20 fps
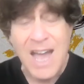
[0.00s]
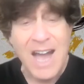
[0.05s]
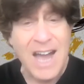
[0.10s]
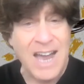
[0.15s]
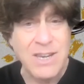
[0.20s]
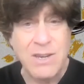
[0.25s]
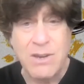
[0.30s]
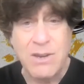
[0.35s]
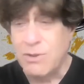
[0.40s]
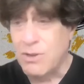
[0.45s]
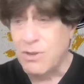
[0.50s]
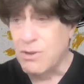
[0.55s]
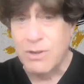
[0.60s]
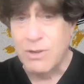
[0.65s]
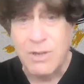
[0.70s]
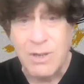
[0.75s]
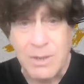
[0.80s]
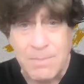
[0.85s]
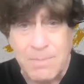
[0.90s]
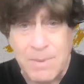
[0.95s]
I know you're
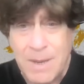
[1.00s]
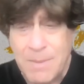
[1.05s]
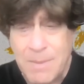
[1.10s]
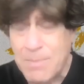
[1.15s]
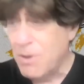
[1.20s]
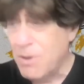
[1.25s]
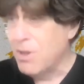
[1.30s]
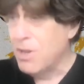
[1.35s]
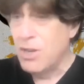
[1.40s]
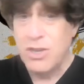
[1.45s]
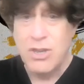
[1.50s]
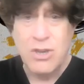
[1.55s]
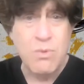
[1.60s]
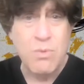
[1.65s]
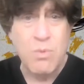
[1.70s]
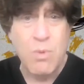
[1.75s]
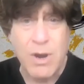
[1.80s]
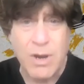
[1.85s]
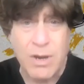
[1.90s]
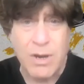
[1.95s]
good people, you
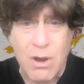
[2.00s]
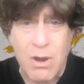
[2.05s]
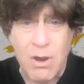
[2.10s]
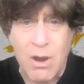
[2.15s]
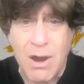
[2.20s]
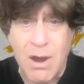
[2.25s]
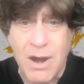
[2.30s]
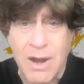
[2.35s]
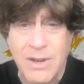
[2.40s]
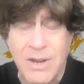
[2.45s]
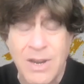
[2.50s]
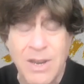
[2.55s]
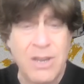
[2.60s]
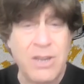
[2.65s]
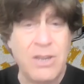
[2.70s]
work hard,